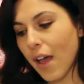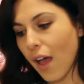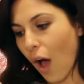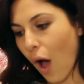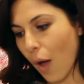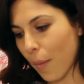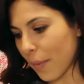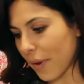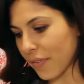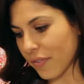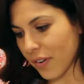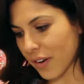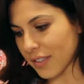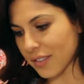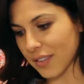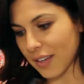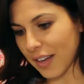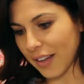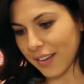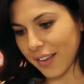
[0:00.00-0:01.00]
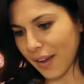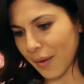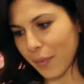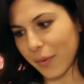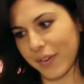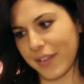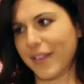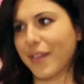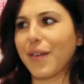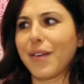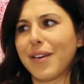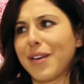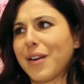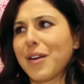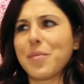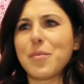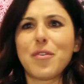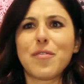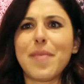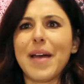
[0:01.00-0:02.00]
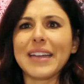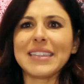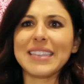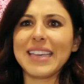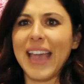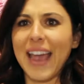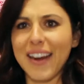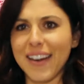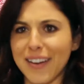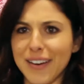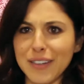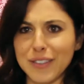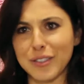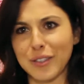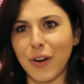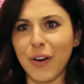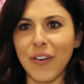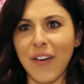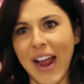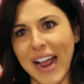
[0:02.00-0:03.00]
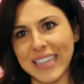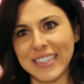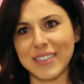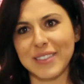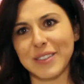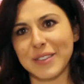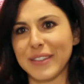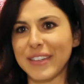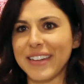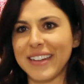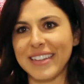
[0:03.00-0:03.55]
all my friends in LA were like, oh, you're gonna move back to Canada to start your acting career?